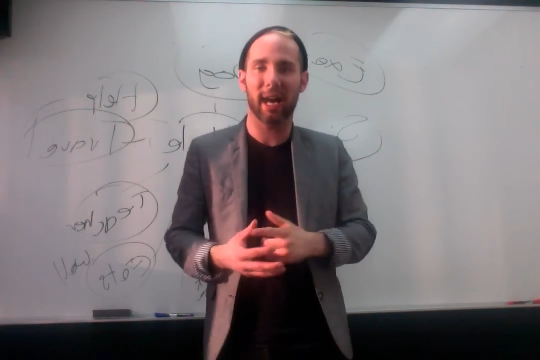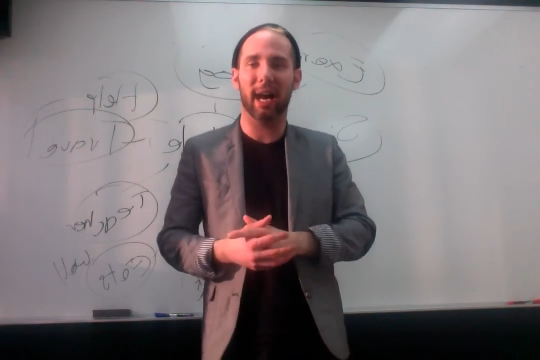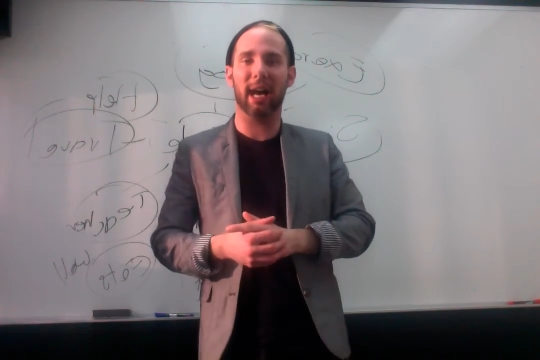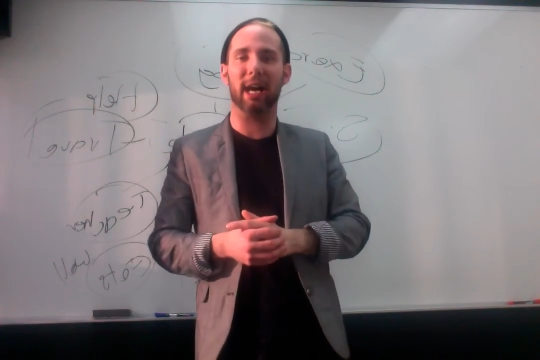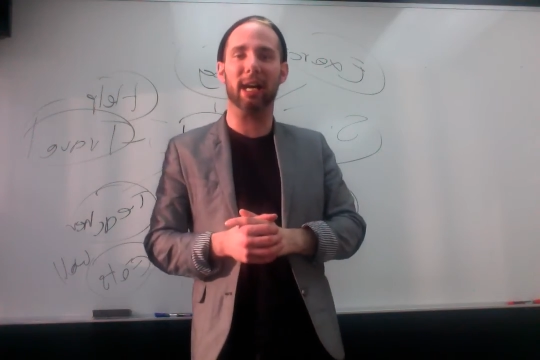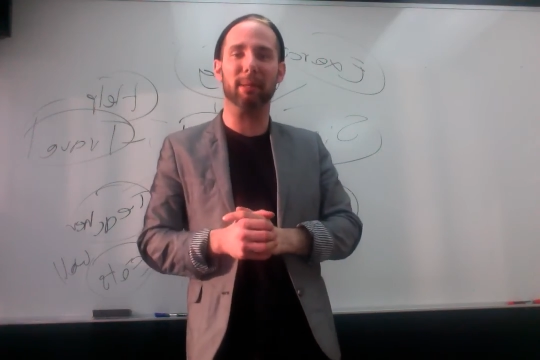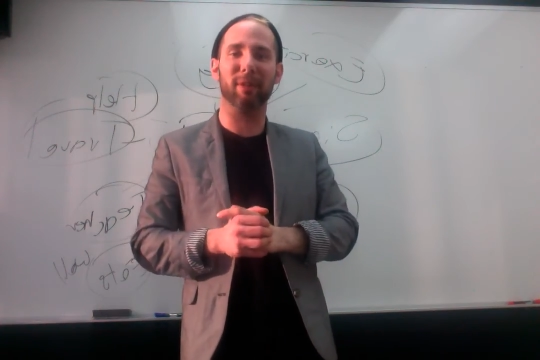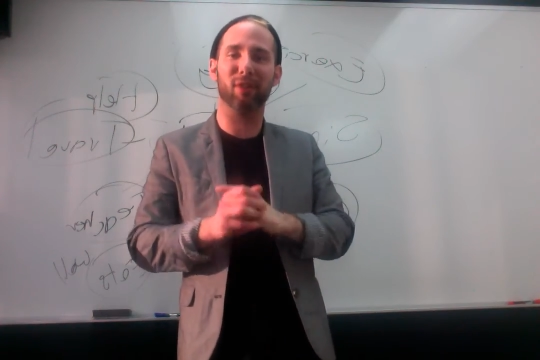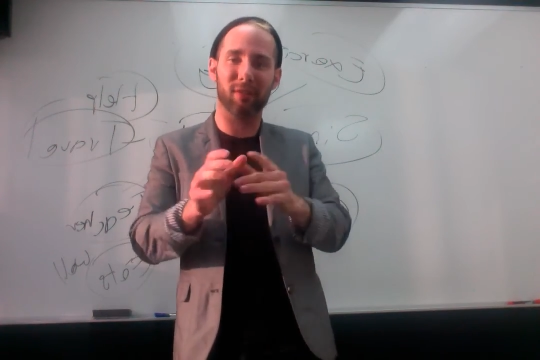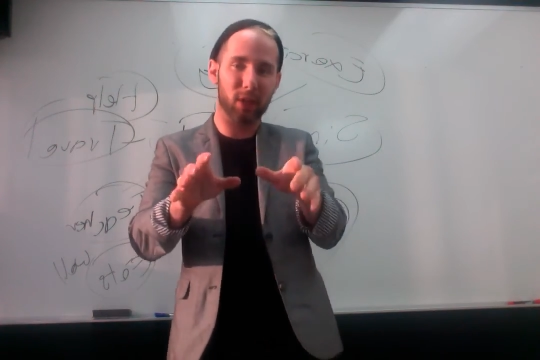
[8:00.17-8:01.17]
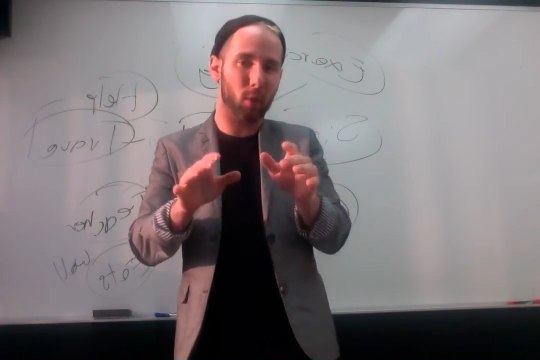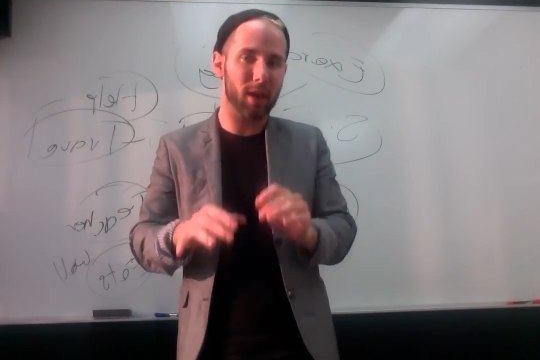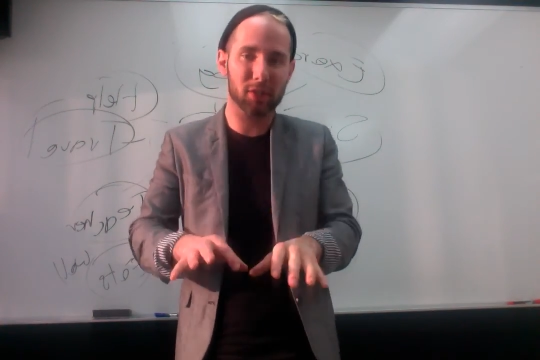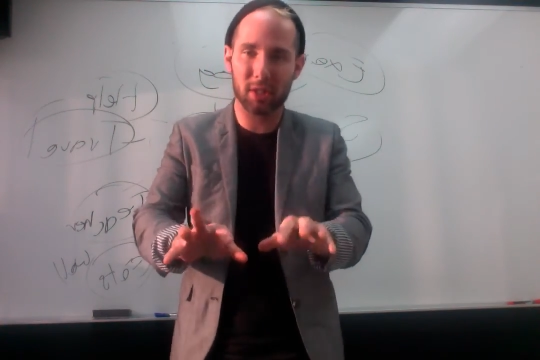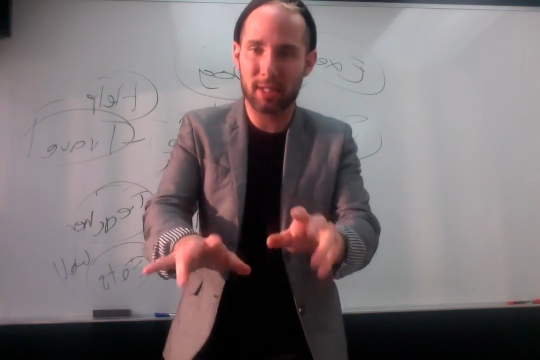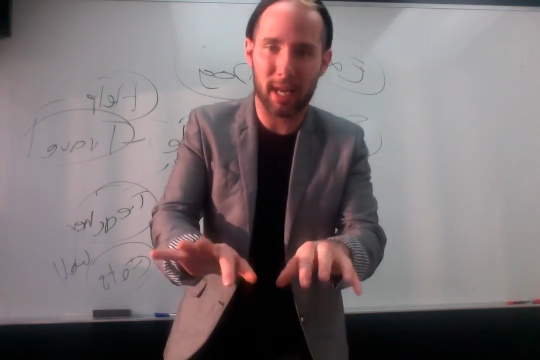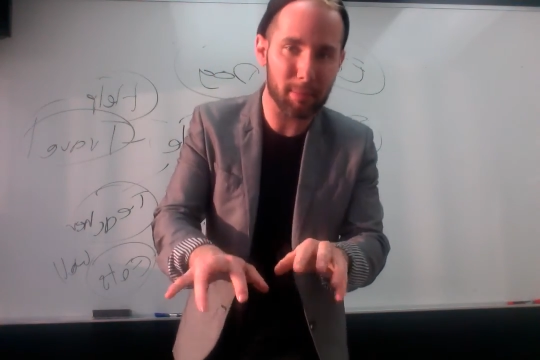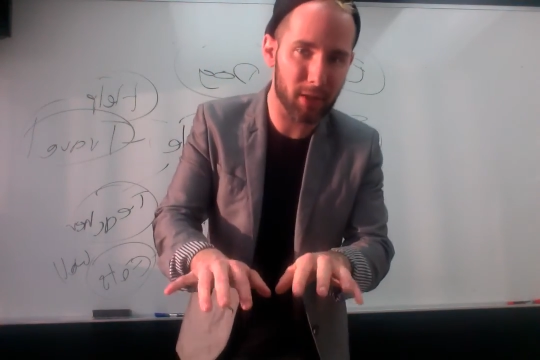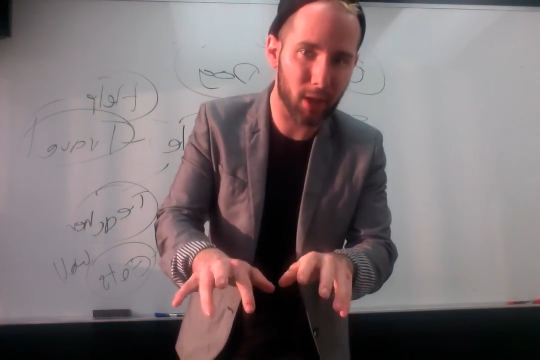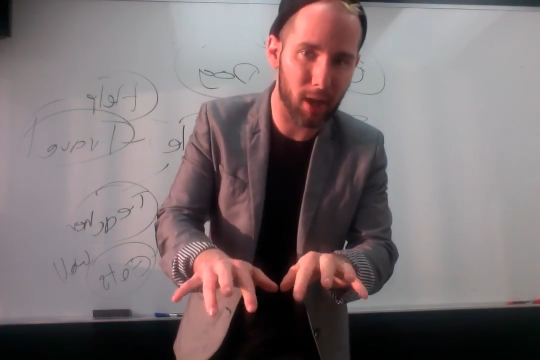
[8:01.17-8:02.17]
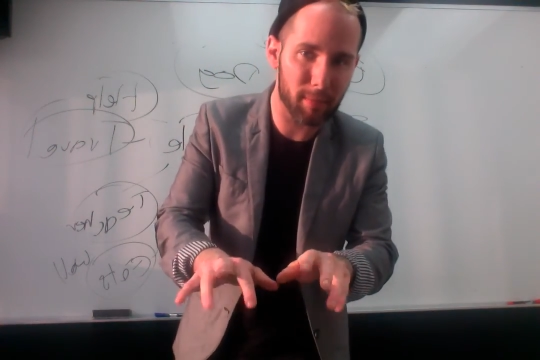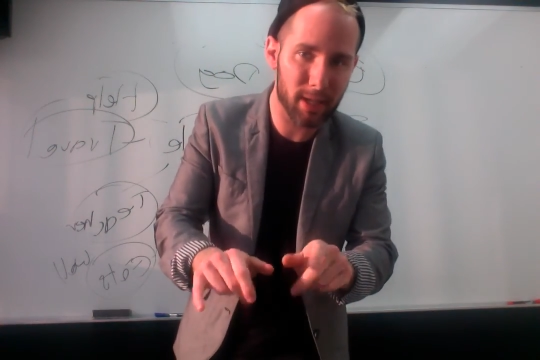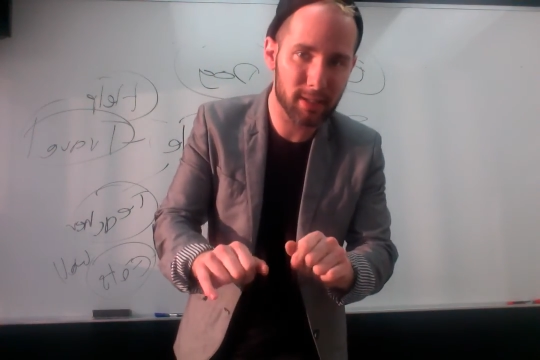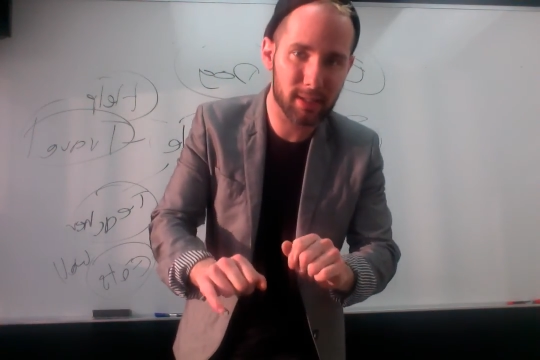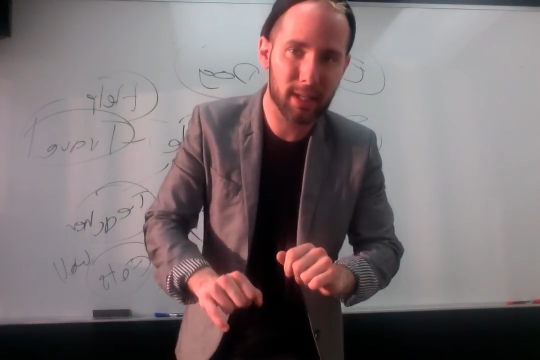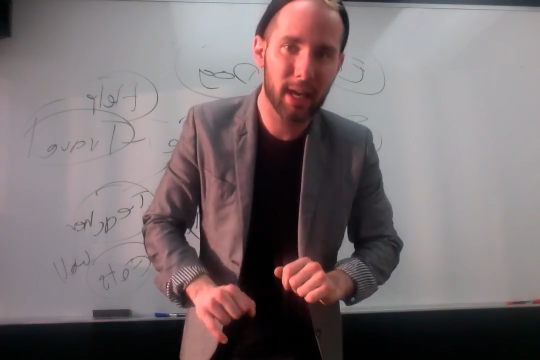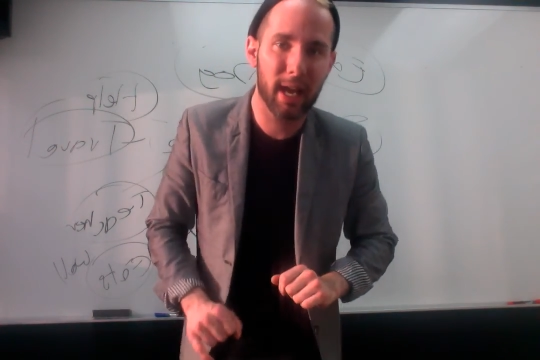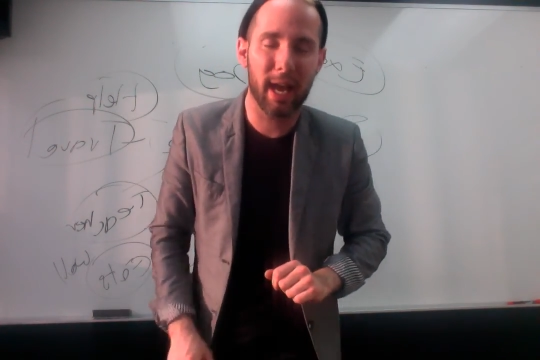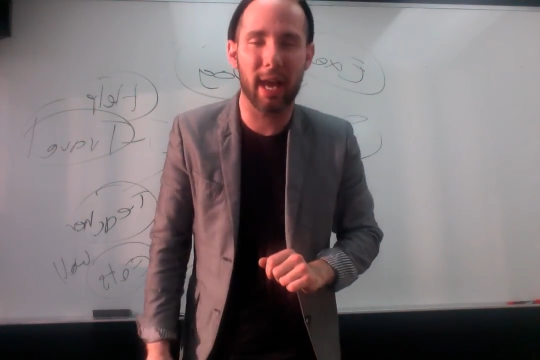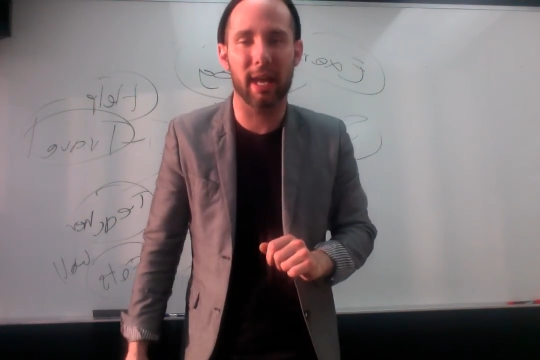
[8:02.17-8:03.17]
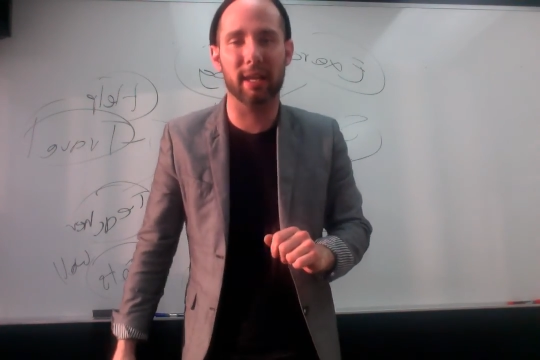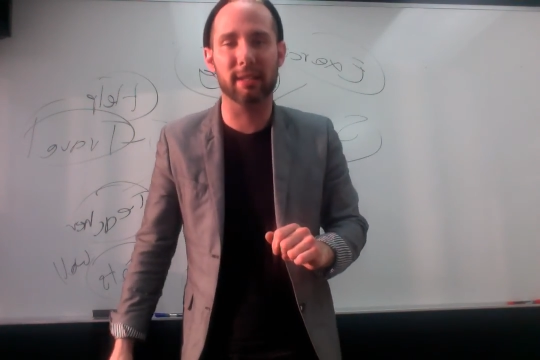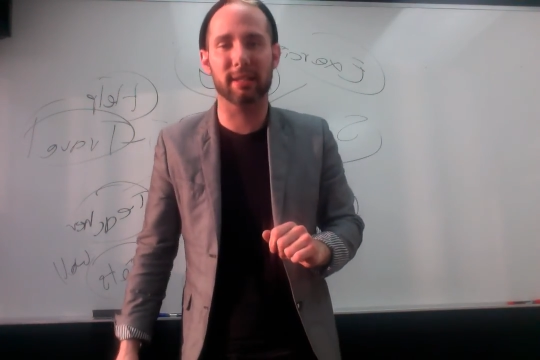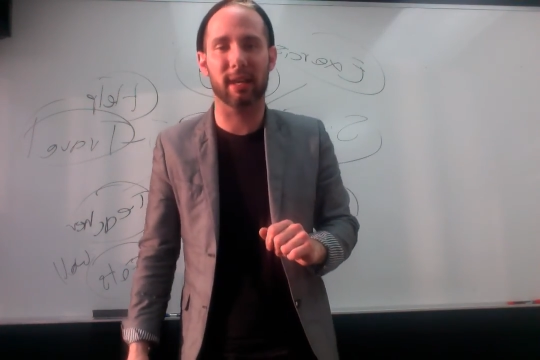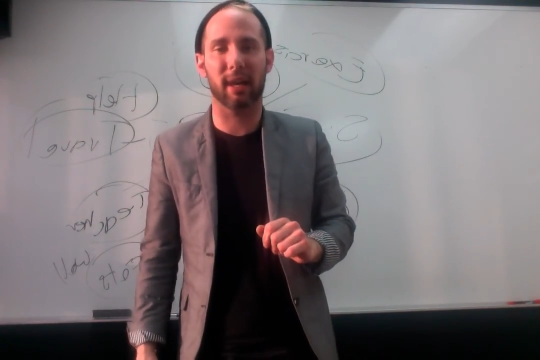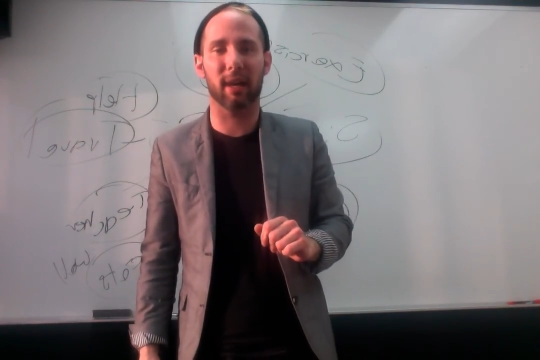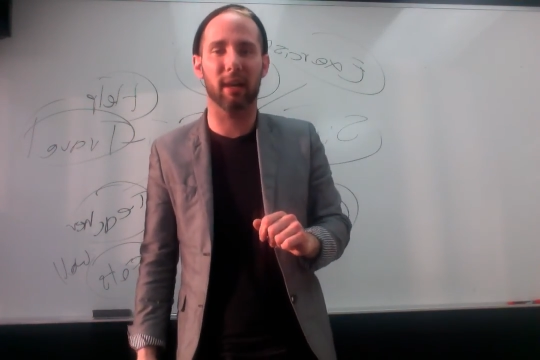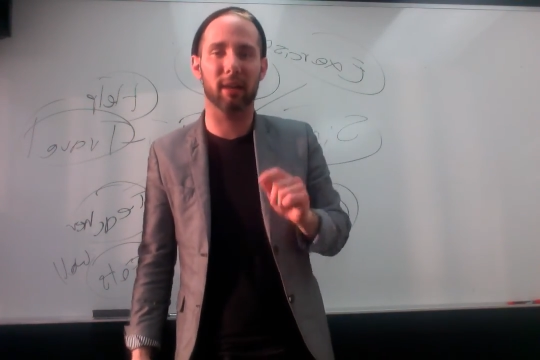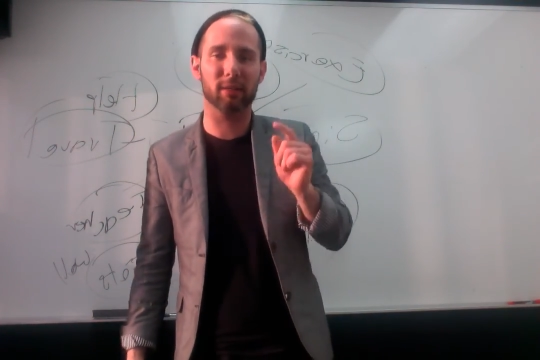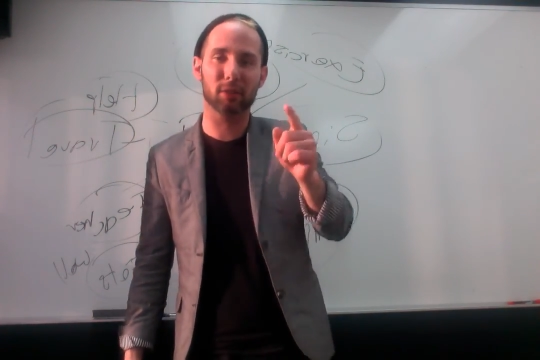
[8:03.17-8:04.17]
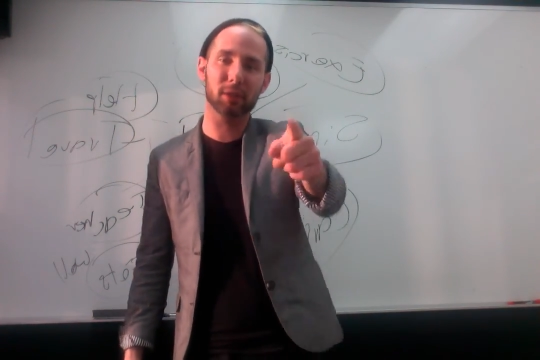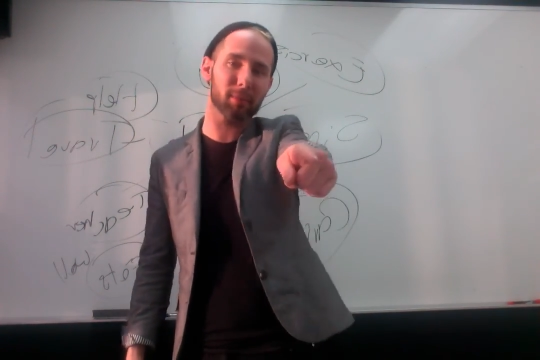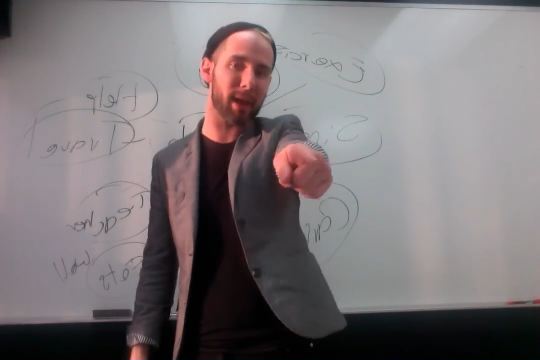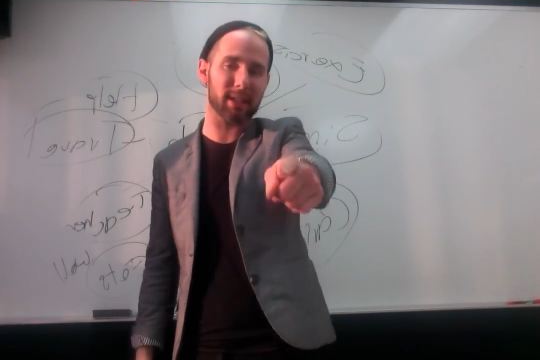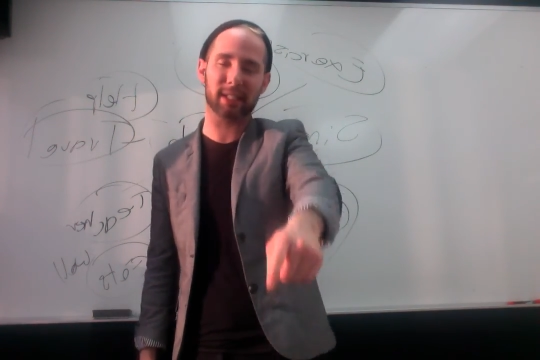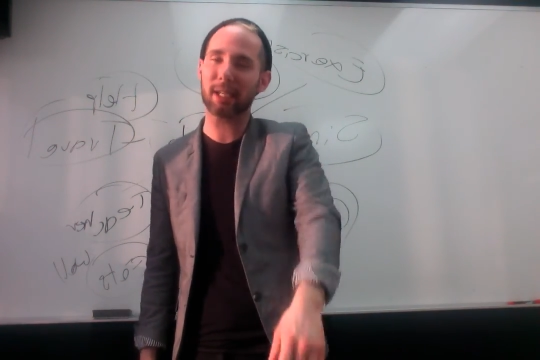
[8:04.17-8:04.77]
If you have any questions, type in the comments and do your best.